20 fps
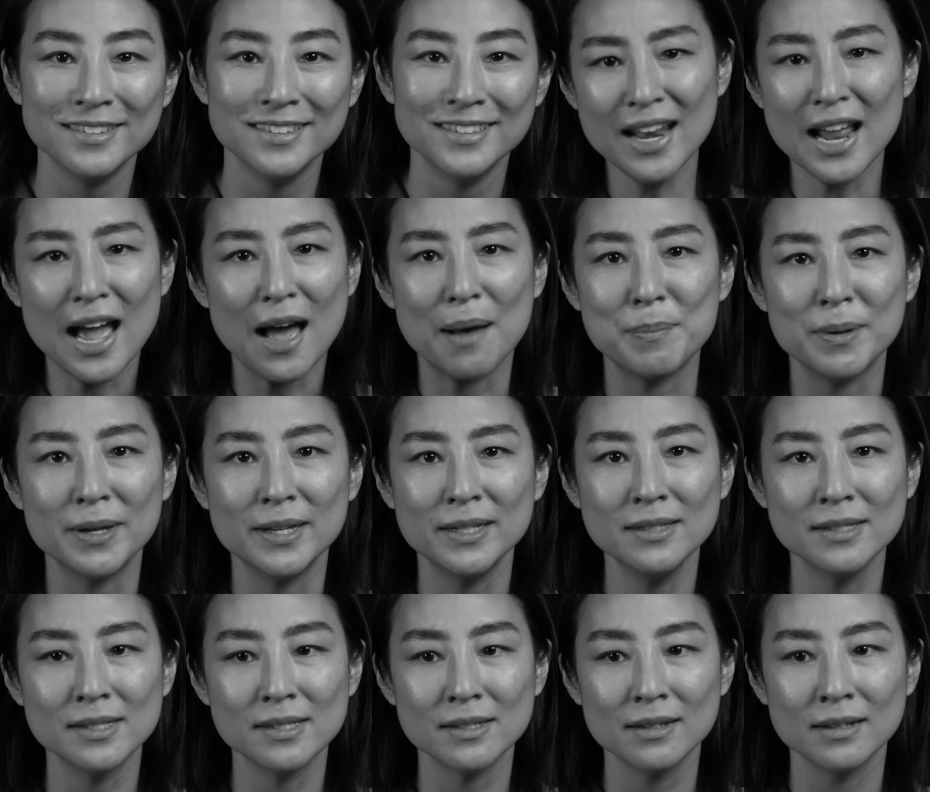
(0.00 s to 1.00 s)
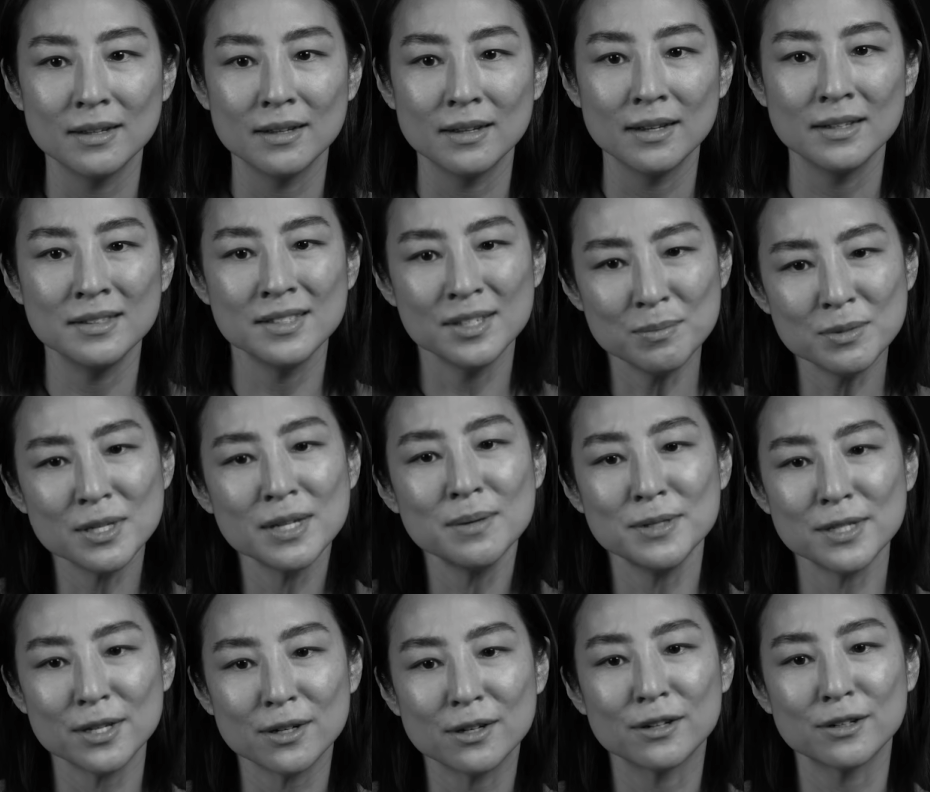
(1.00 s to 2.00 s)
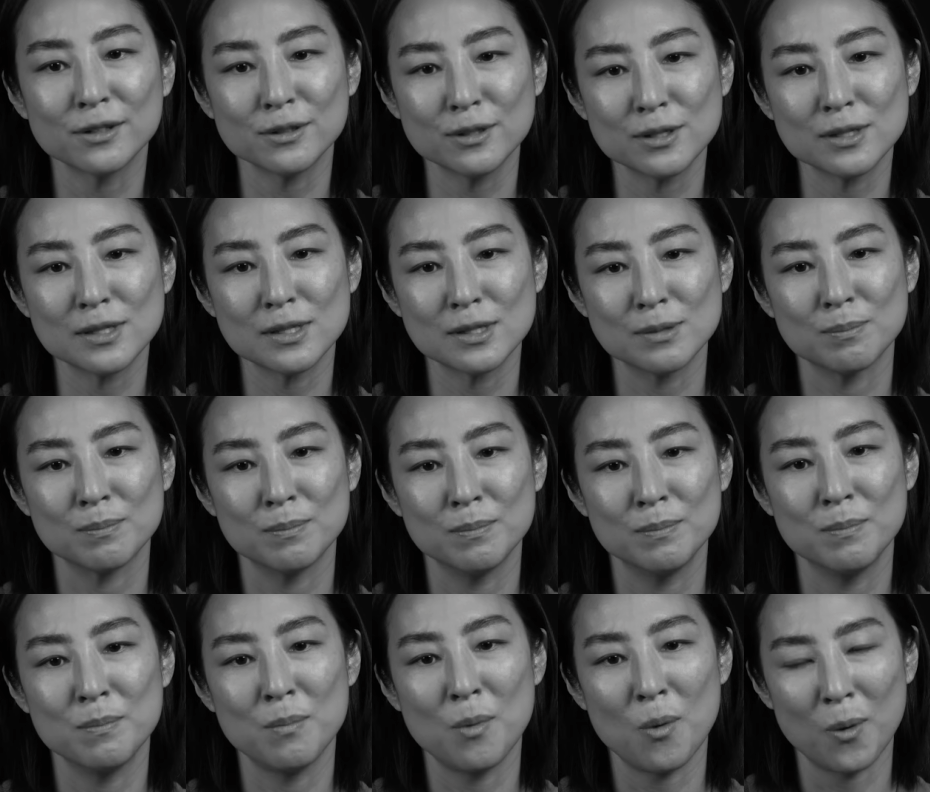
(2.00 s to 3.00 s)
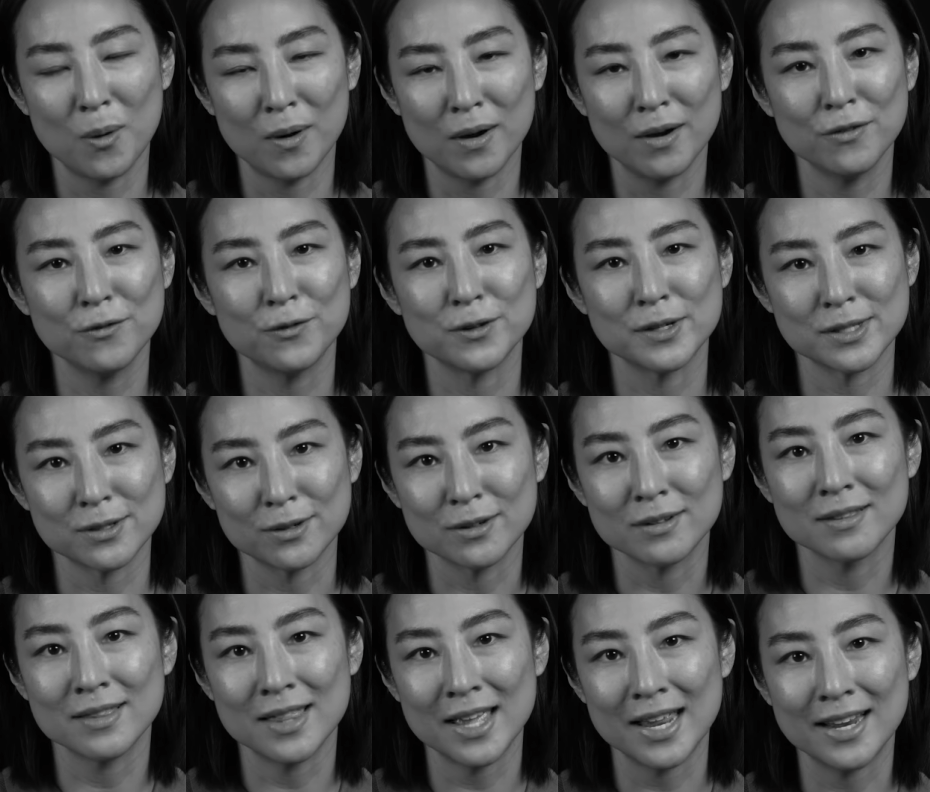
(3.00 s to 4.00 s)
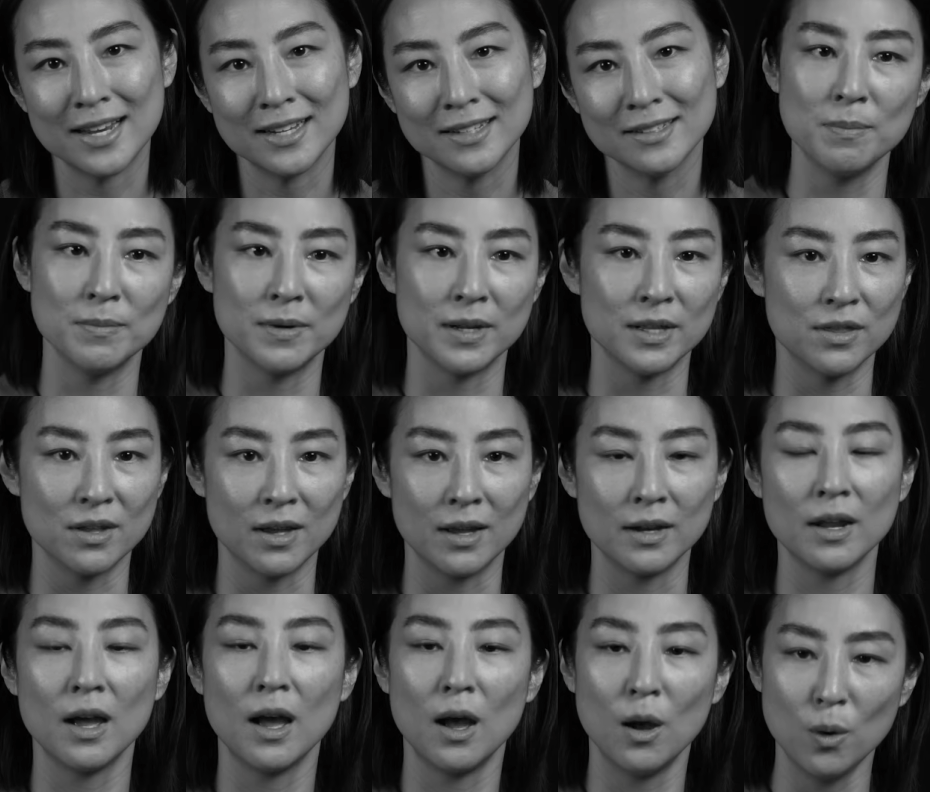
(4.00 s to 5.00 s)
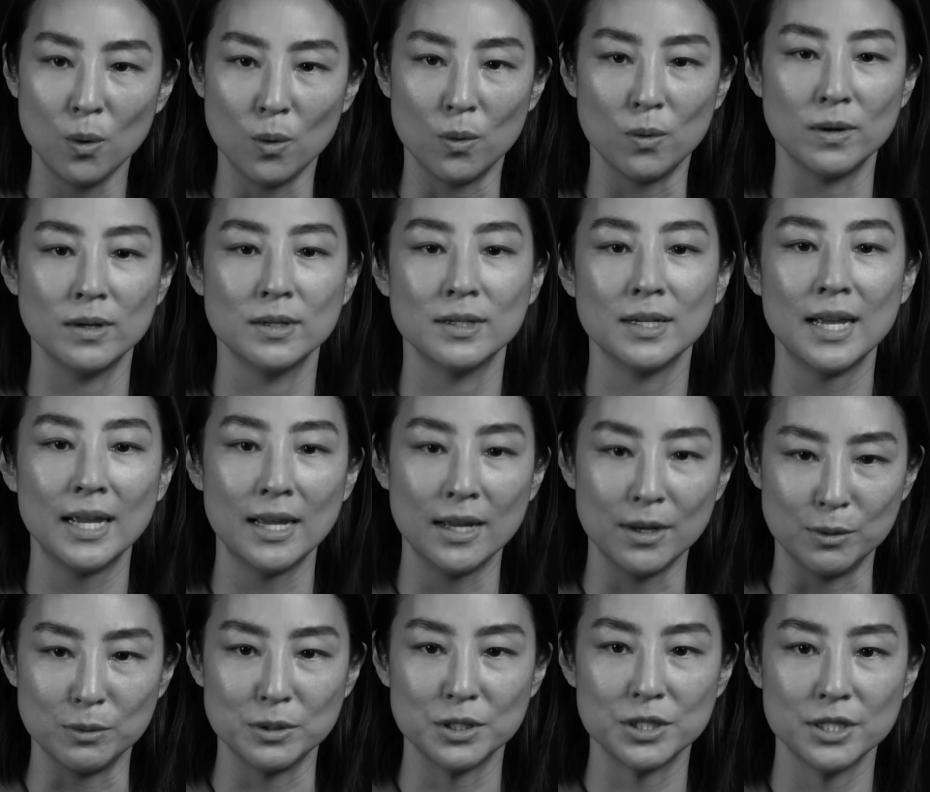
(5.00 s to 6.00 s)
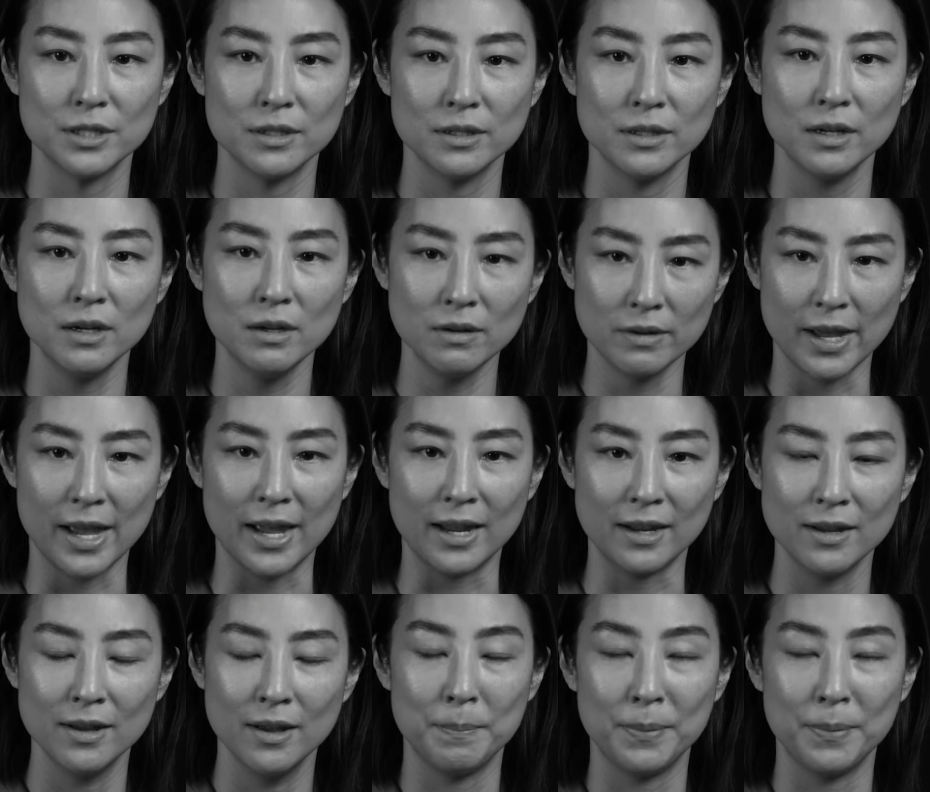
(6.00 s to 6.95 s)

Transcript: That happens. And sometimes it hurts more for certain things, and I thought, oh, ouch, okay.